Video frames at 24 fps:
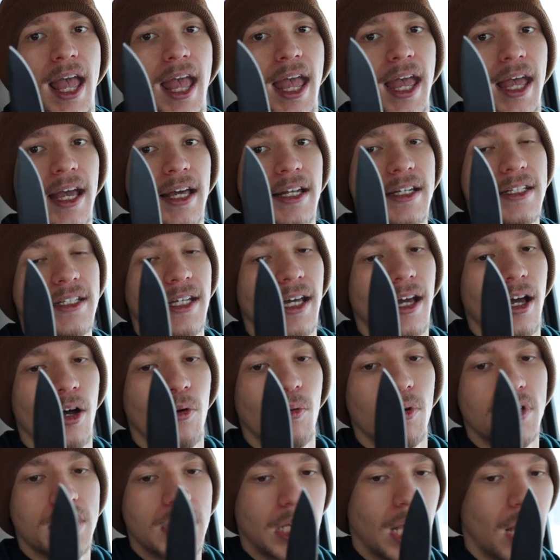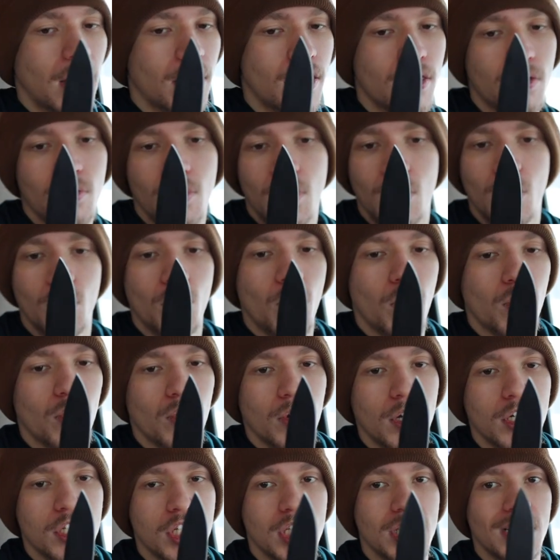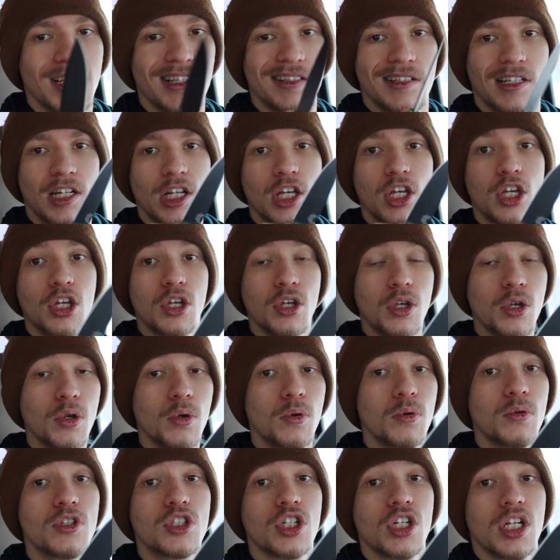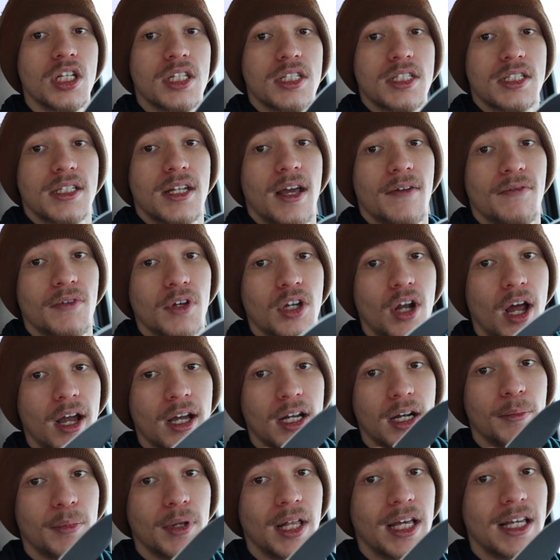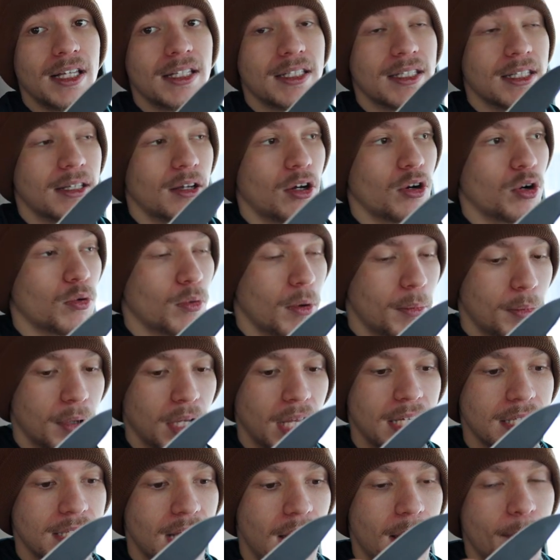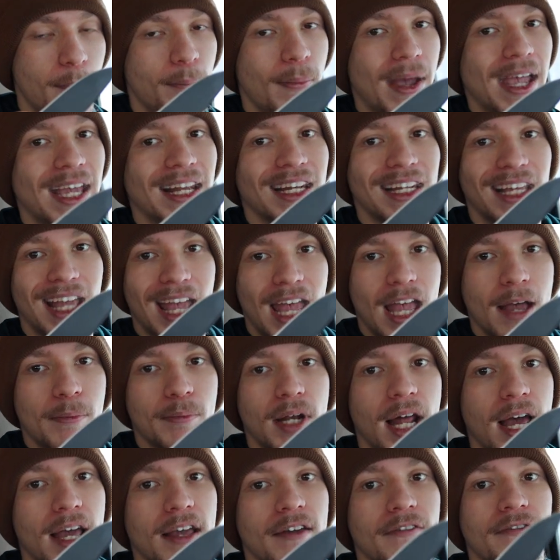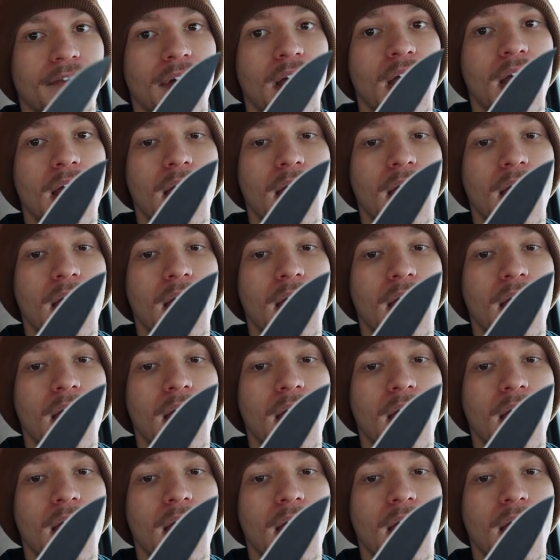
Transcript: And uh, once again, three and a quarter inches isn't huge, and it's definitely not going to place or replace a main camp knife,